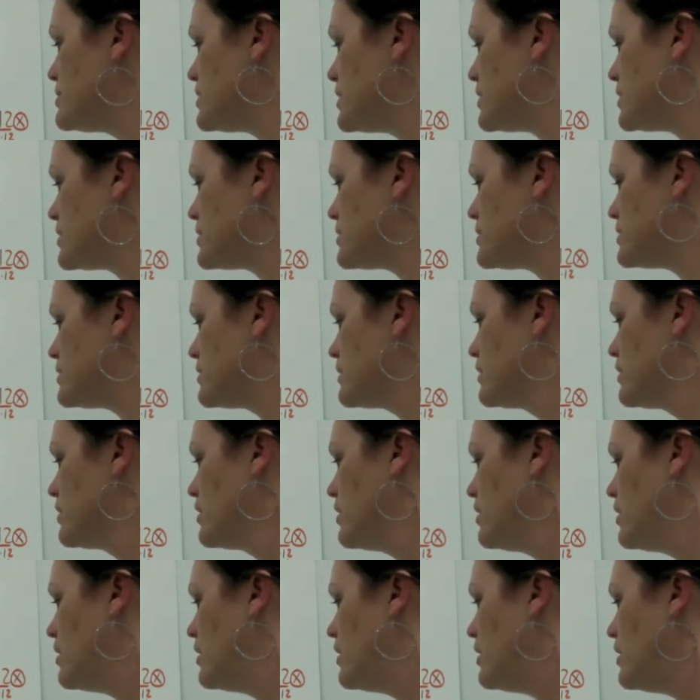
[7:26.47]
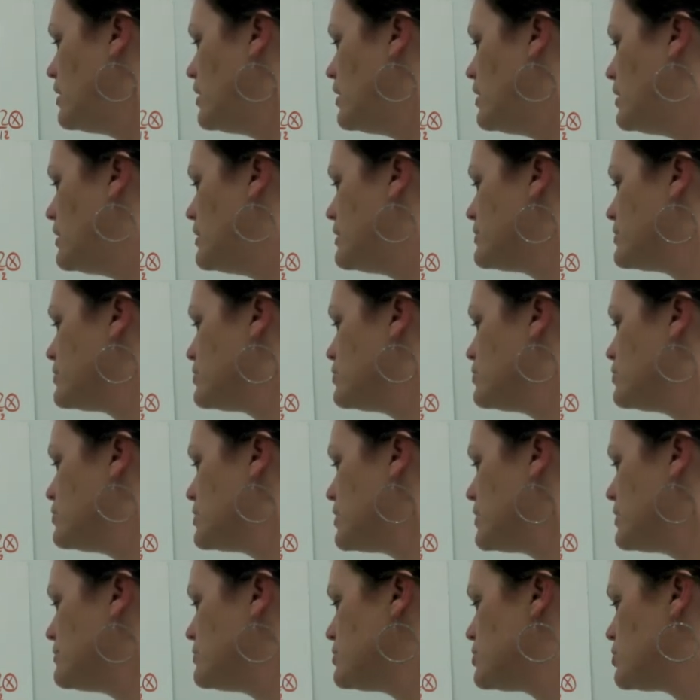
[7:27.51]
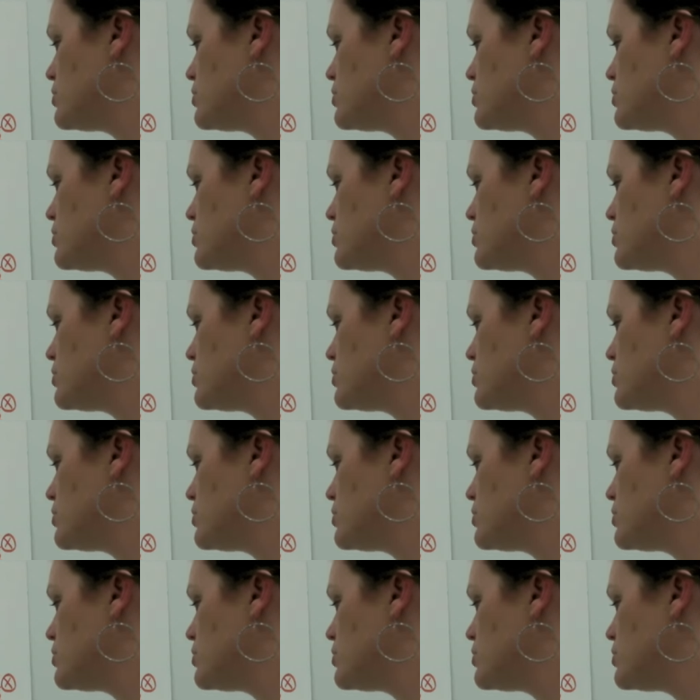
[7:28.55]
6 and 2 times